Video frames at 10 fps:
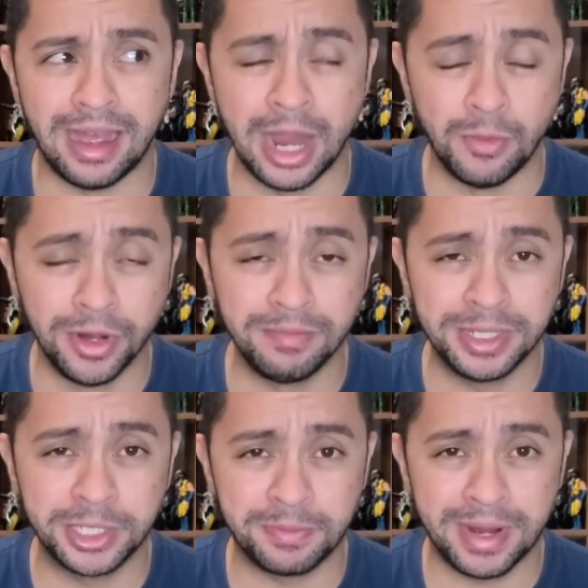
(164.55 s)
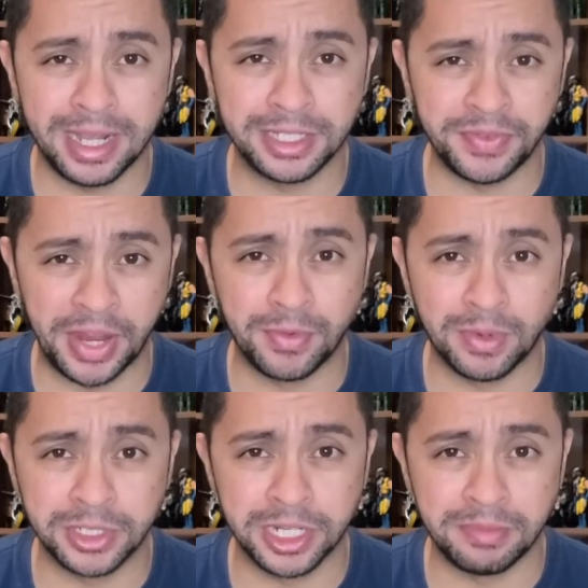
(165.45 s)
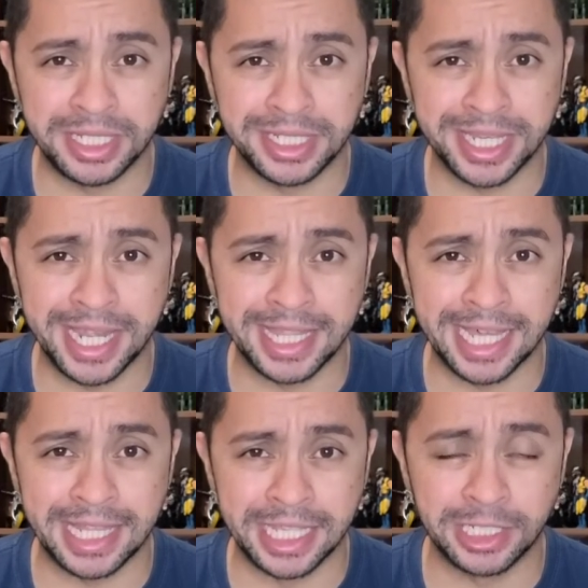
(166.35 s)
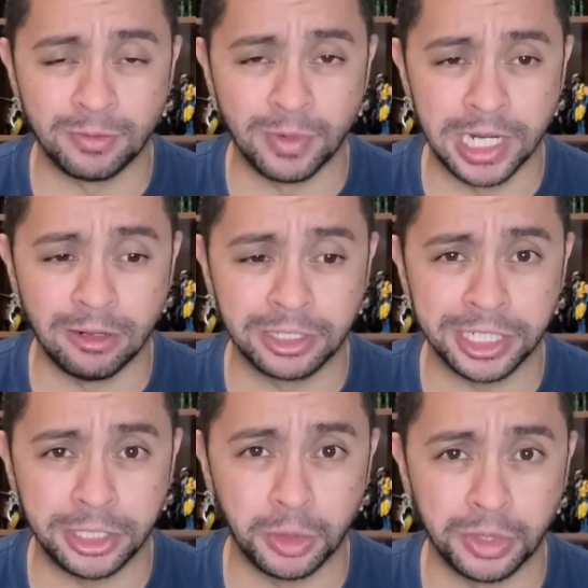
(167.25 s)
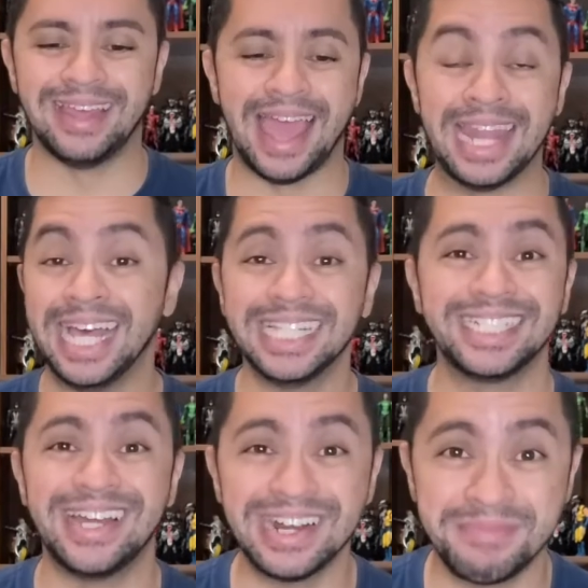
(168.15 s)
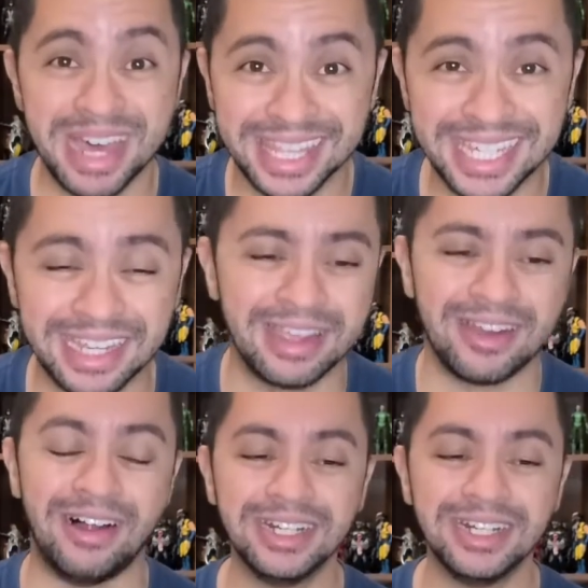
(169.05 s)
I wouldn't be surprised if everyone's gonna be saying that this really looks like Joker. And that's not a bad thing.